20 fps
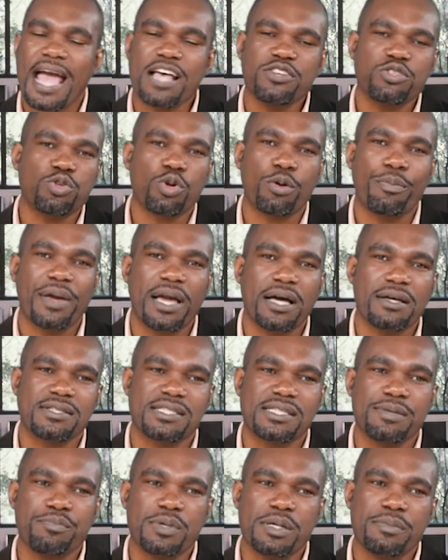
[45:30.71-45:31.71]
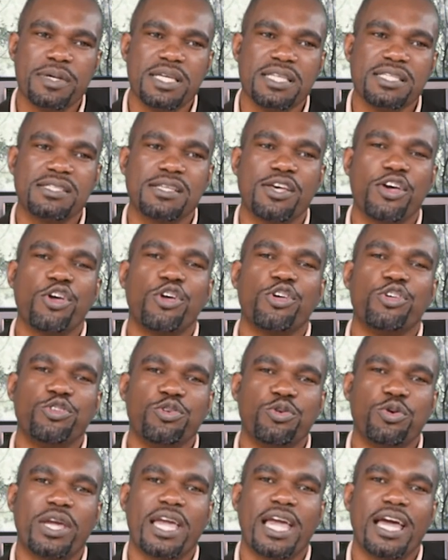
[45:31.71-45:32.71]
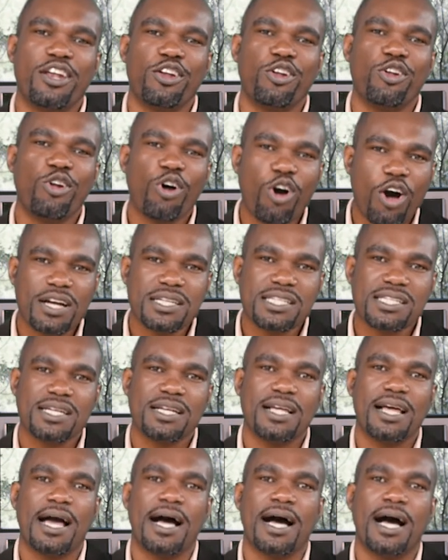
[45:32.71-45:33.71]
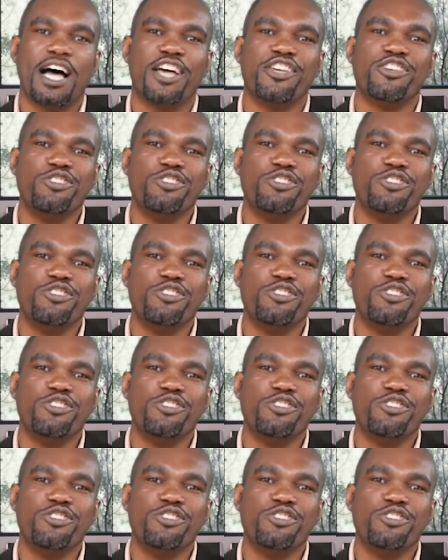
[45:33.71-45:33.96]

stop hell simply means you cannot uh,